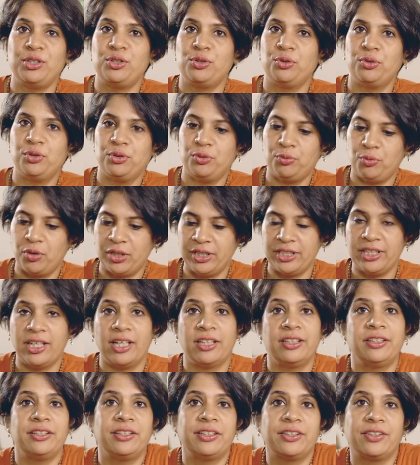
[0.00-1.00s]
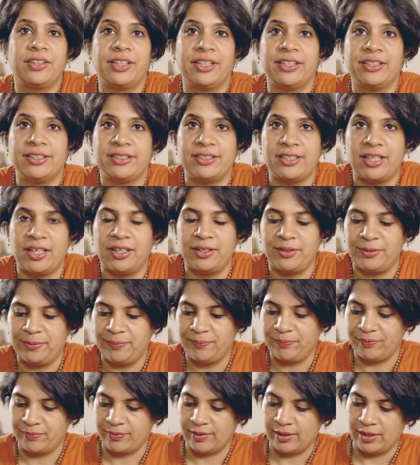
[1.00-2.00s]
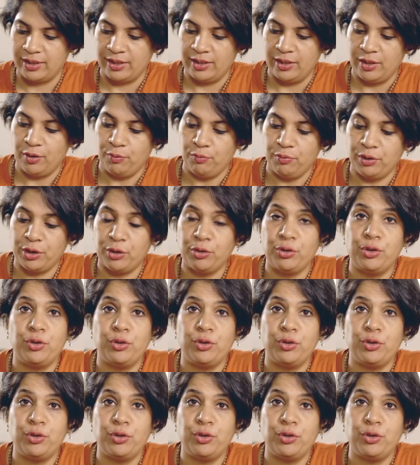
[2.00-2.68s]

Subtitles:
show you what the other ingredients are. We're going